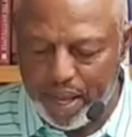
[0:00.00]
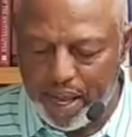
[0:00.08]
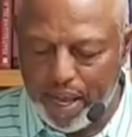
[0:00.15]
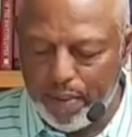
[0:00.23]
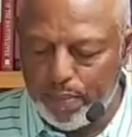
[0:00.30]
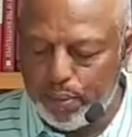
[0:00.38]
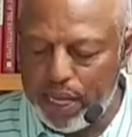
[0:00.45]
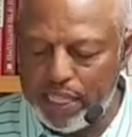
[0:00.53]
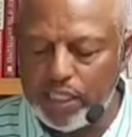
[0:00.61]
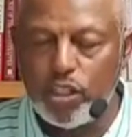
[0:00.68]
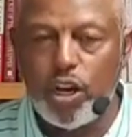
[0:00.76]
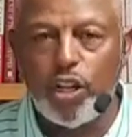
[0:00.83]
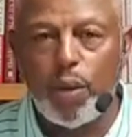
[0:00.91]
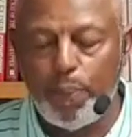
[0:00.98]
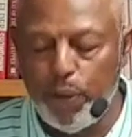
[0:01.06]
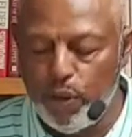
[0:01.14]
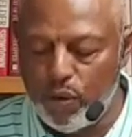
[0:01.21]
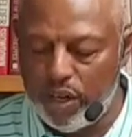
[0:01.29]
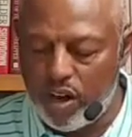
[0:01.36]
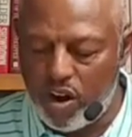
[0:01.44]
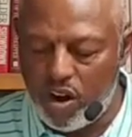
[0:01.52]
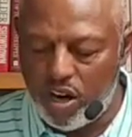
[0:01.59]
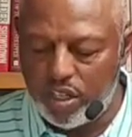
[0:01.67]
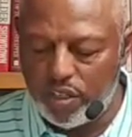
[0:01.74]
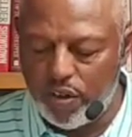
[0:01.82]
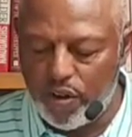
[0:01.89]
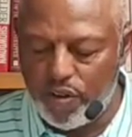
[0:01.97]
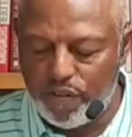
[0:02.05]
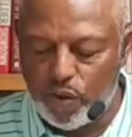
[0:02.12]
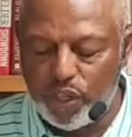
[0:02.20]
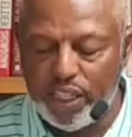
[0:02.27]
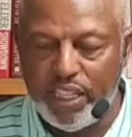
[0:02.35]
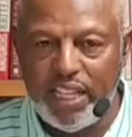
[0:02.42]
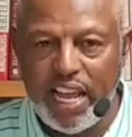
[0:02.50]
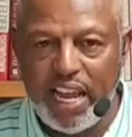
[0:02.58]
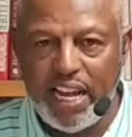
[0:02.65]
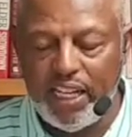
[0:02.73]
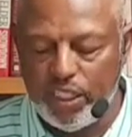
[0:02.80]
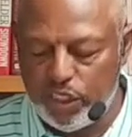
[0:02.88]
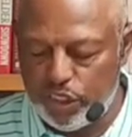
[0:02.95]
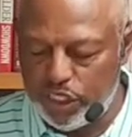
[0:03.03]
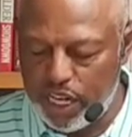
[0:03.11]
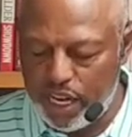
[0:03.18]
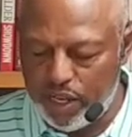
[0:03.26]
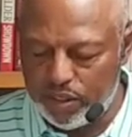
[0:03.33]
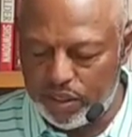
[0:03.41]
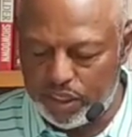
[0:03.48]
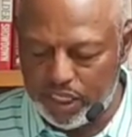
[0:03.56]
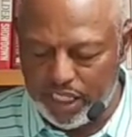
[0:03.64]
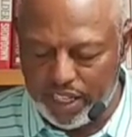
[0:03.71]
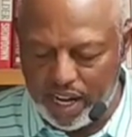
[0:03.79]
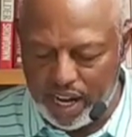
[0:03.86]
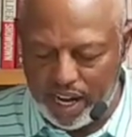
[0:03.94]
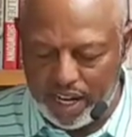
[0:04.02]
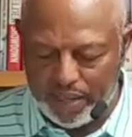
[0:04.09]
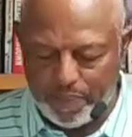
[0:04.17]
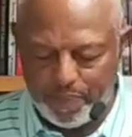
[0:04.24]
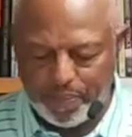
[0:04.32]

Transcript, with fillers: And blessed are the pure in heart, for they shall see God.